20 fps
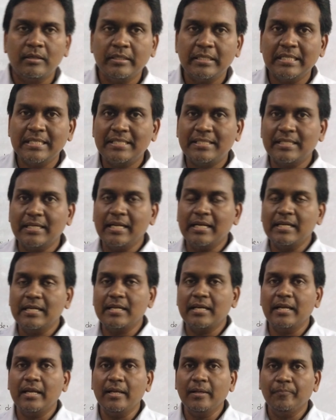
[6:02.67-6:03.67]
incident
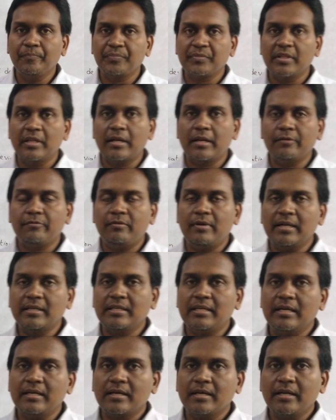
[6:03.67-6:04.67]
ray,
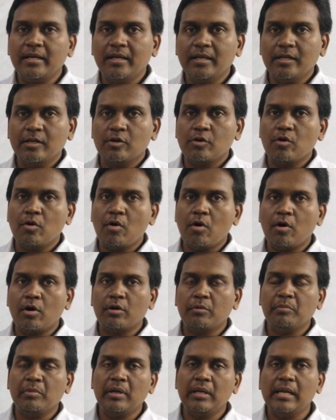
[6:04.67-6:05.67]
reflected ray,
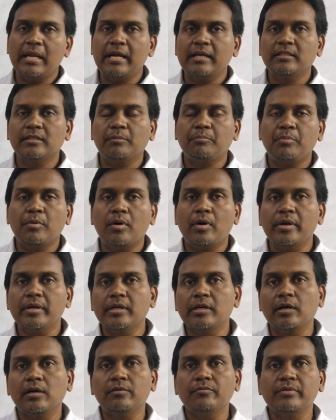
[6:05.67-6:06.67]
normal and the
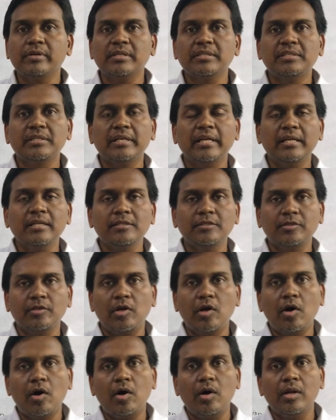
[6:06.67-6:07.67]
point of incidence
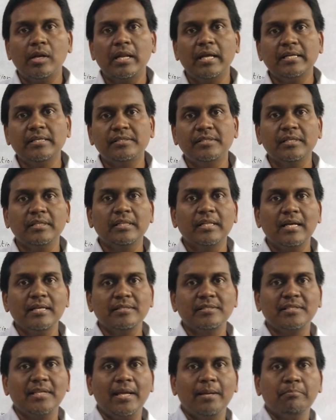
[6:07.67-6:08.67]
all lies in the
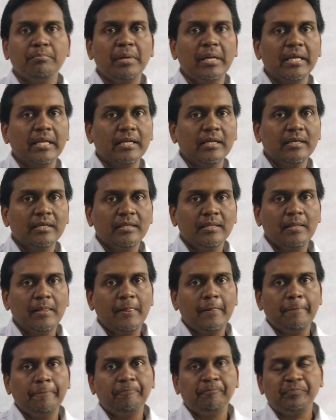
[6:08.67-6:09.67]
same plane.
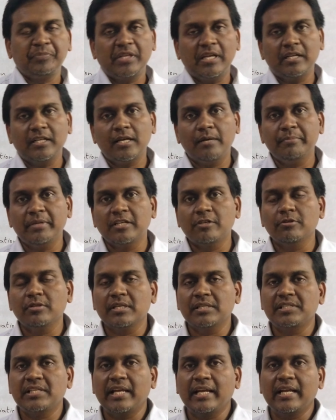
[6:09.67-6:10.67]
And coming to
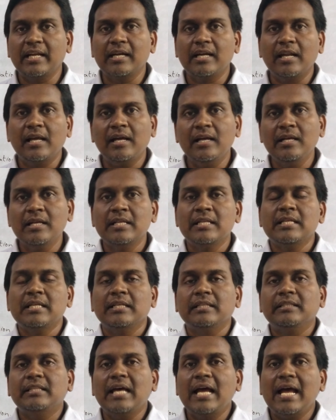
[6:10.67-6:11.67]
the second law,
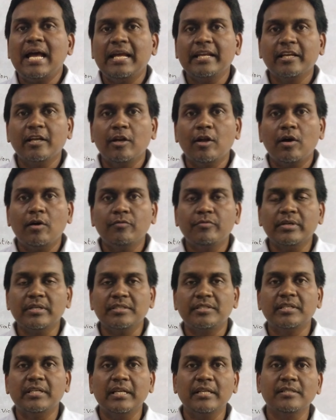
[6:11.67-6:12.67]
the angle of
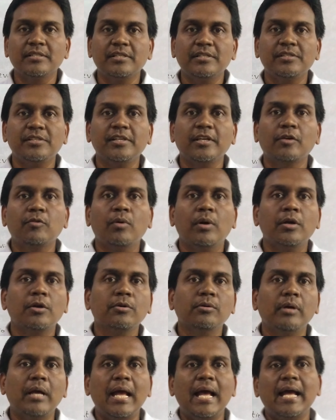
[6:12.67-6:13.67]
incidence is equal
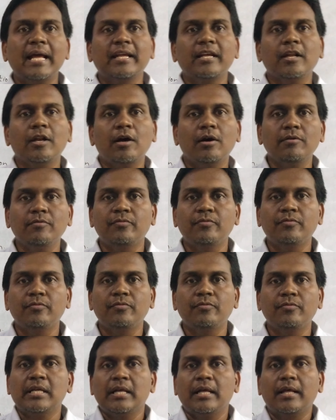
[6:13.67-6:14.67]
to angle of
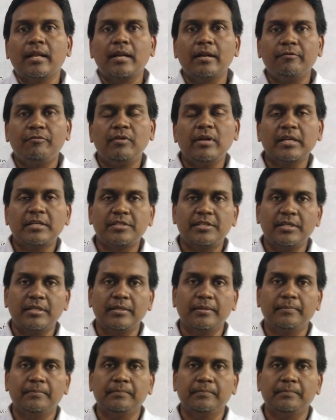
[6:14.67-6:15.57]
reflection.